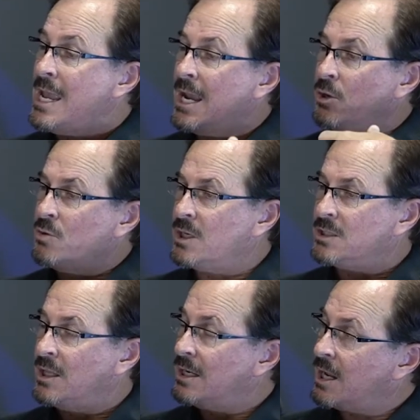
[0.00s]
he can use
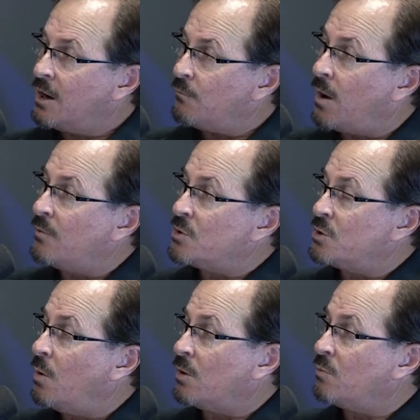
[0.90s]
us to then to care for others
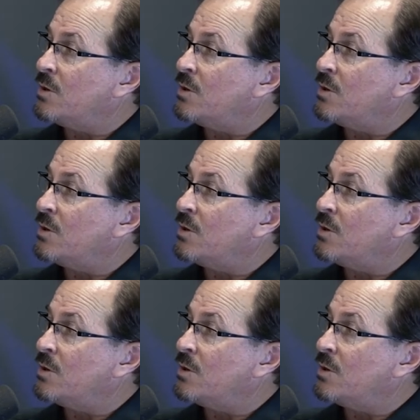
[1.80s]
going yeah.